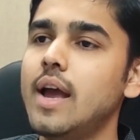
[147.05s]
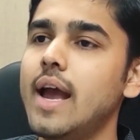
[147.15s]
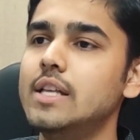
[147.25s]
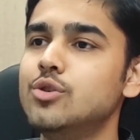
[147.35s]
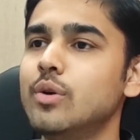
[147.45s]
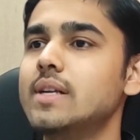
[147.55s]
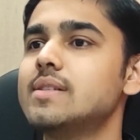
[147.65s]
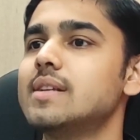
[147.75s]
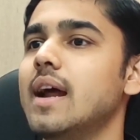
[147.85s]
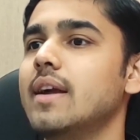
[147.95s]
EduGATE
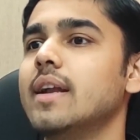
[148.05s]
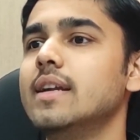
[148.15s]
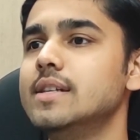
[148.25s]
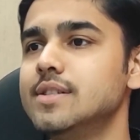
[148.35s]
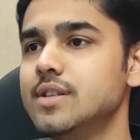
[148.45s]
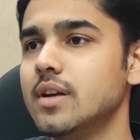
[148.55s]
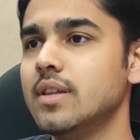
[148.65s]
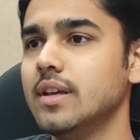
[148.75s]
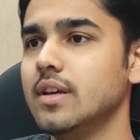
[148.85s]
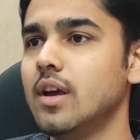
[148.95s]
started its
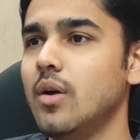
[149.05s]
journey